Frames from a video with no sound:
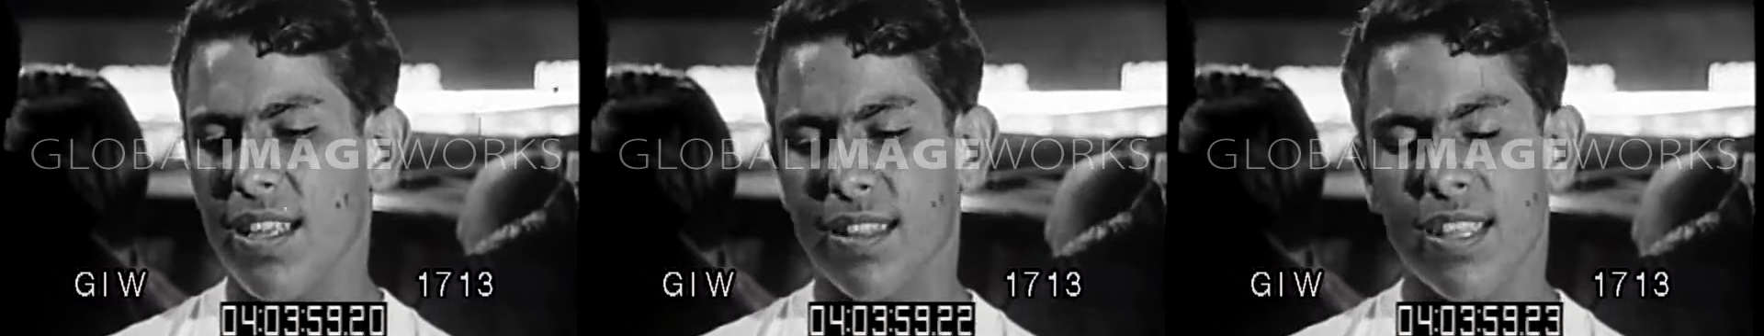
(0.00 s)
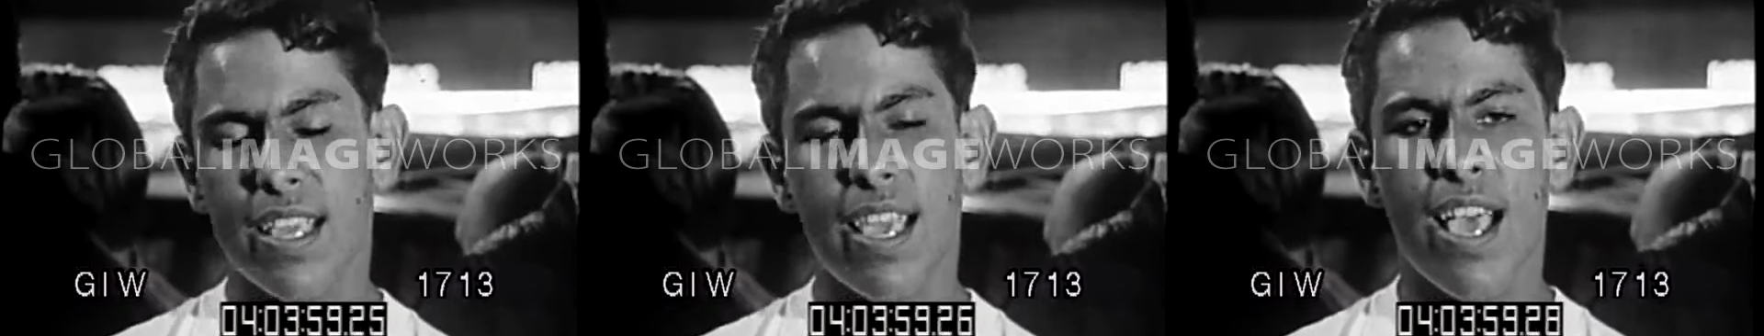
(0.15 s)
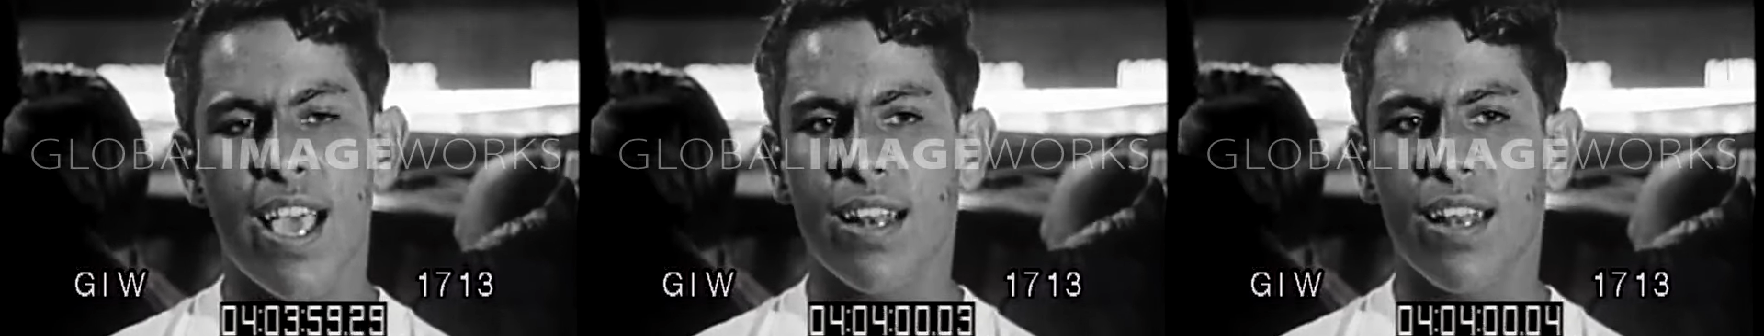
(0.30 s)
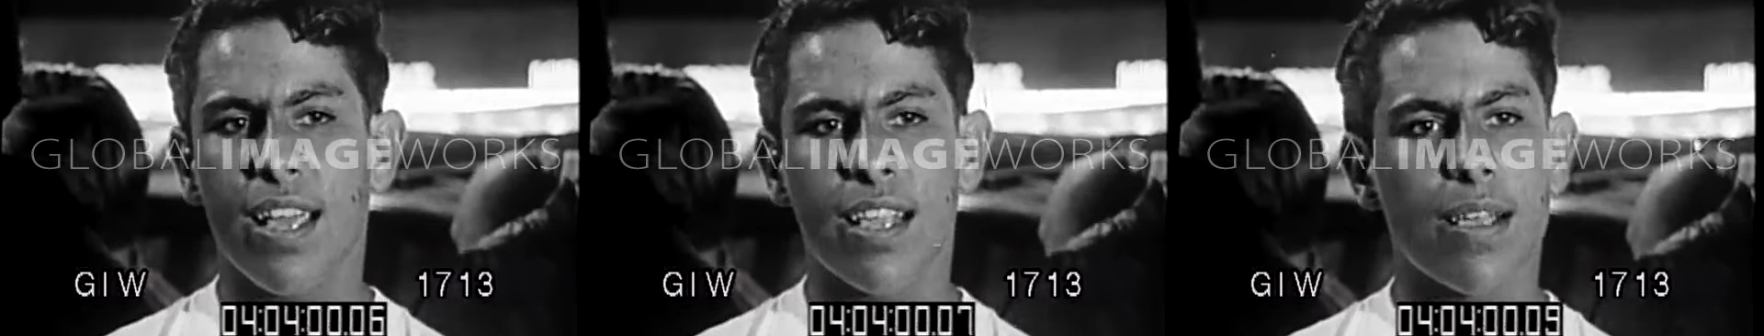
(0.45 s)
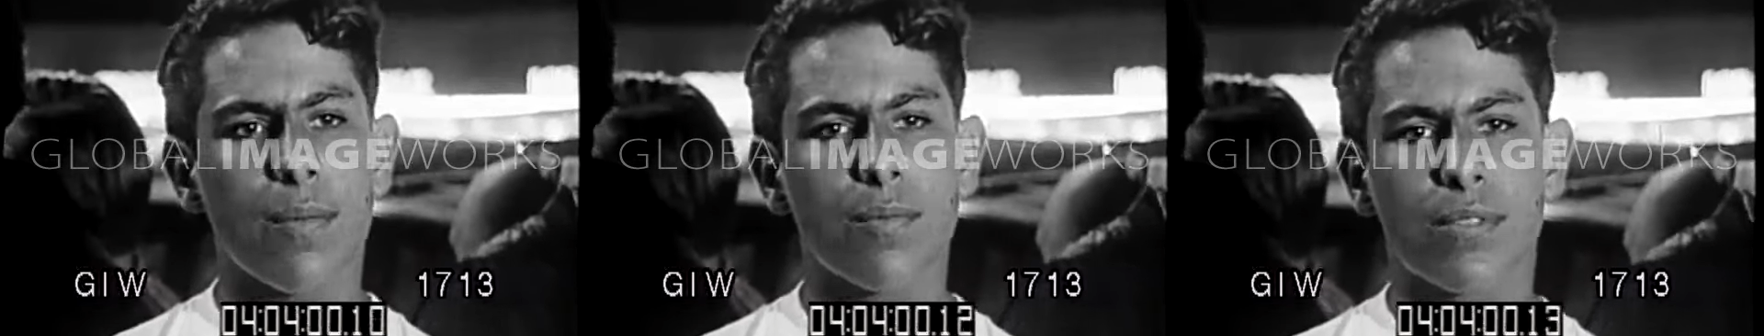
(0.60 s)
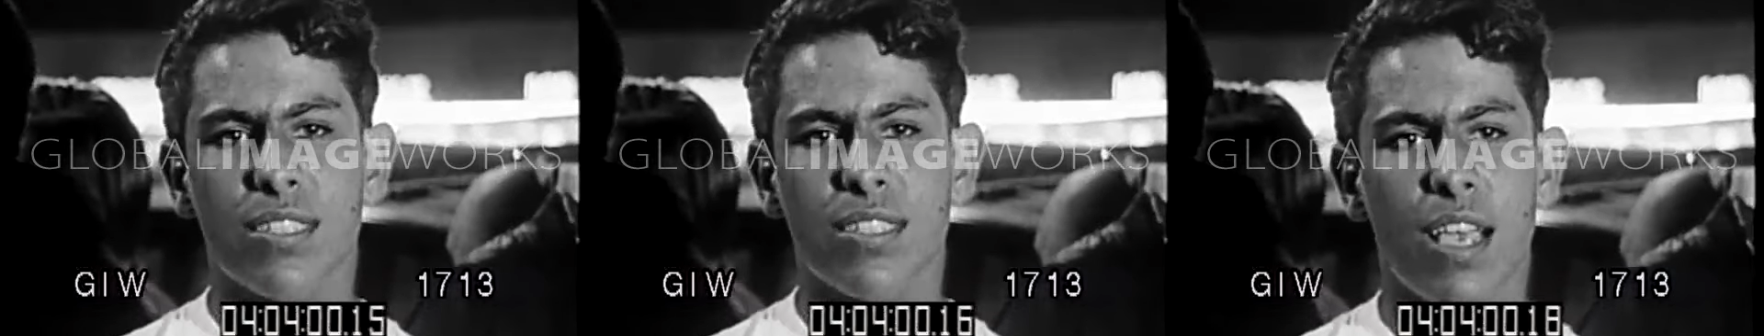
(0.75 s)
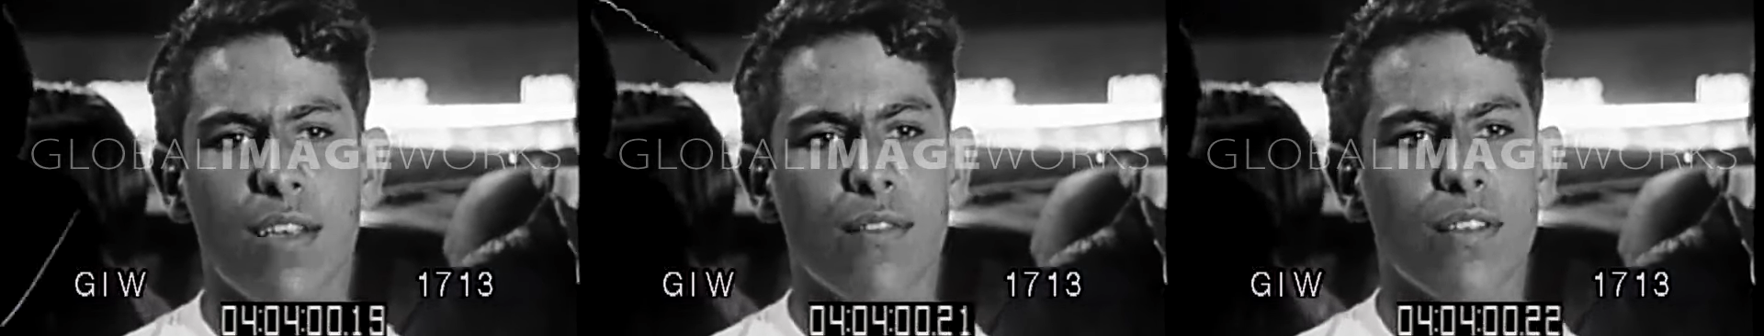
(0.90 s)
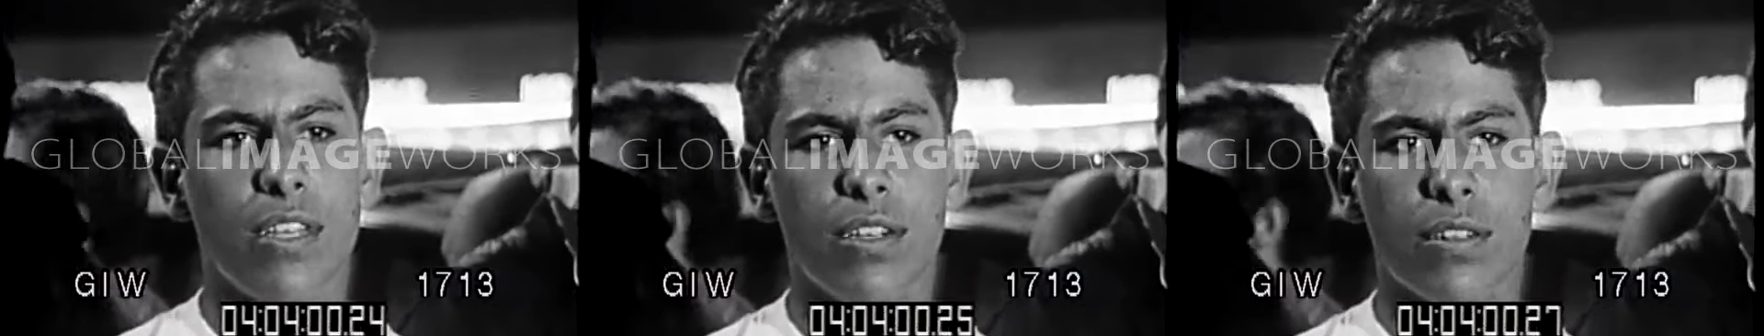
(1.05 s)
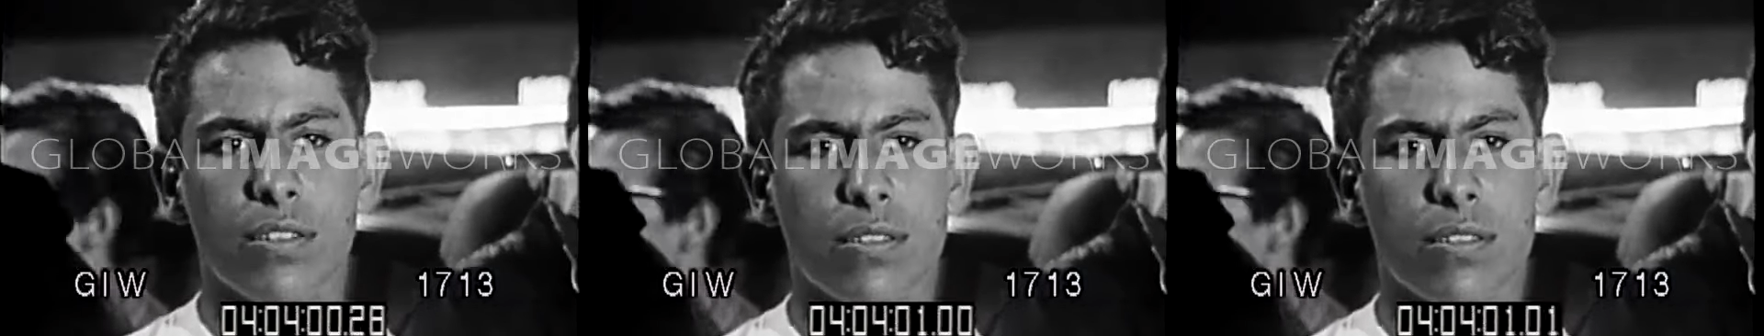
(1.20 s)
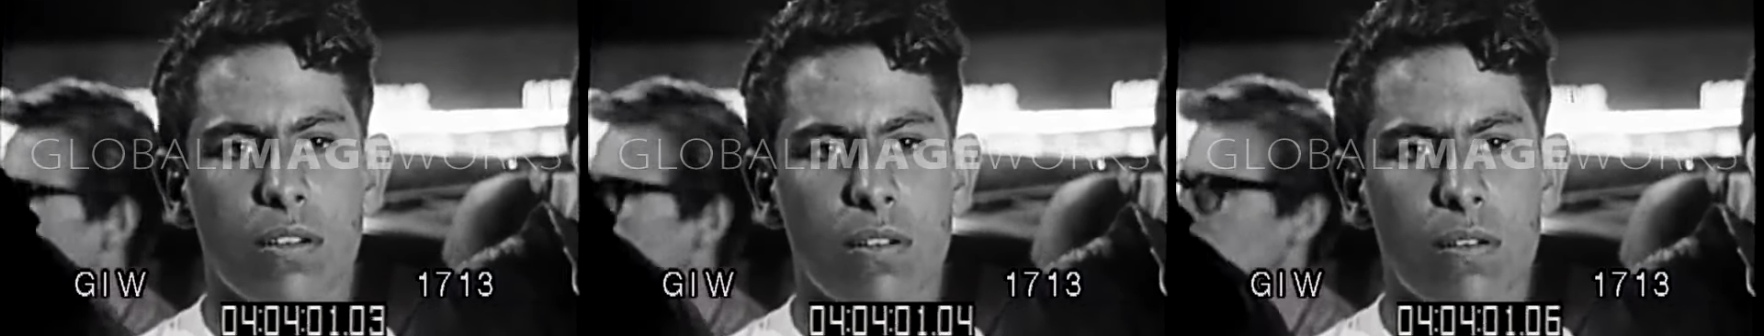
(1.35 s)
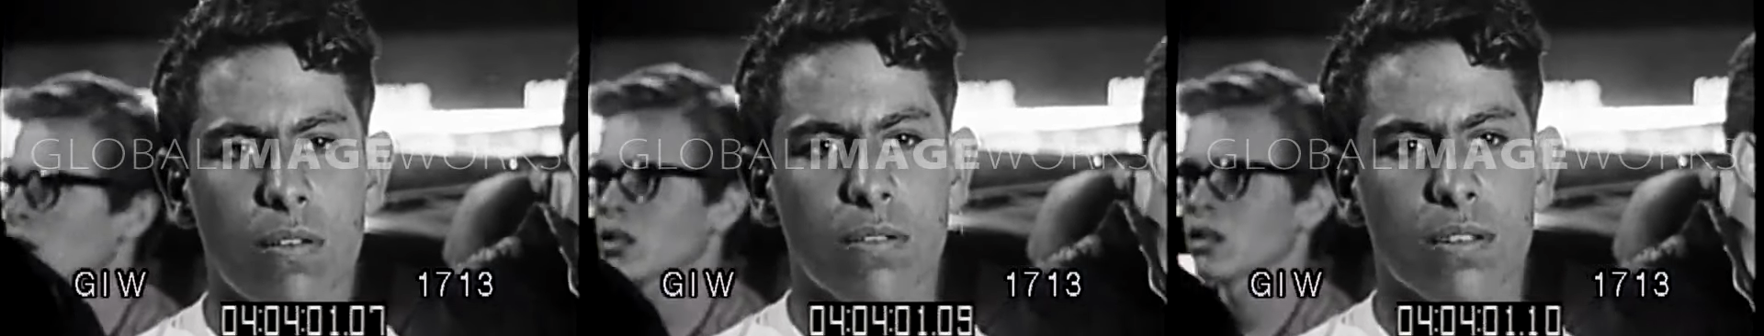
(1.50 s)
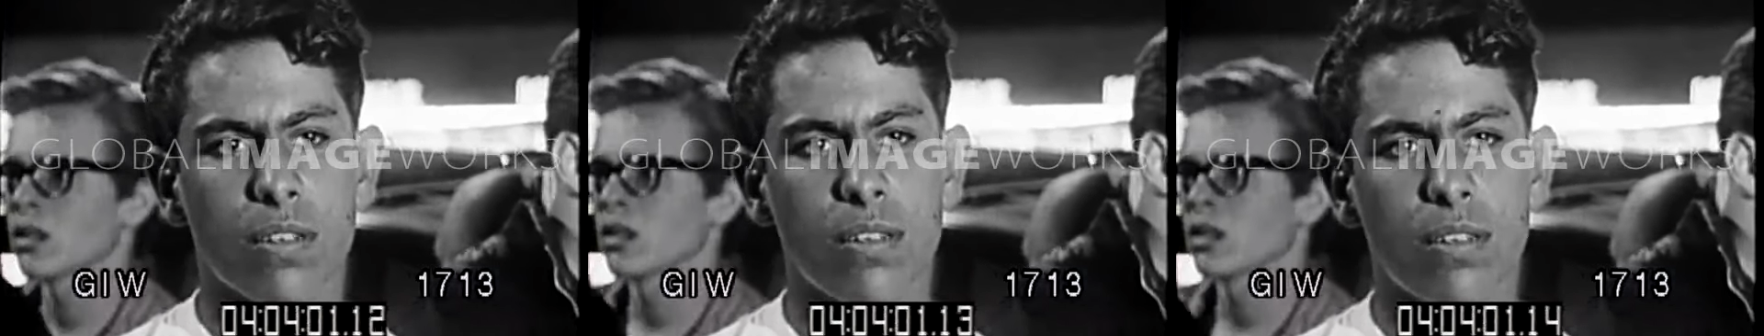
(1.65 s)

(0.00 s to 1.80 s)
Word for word: They act like I'm seven years old.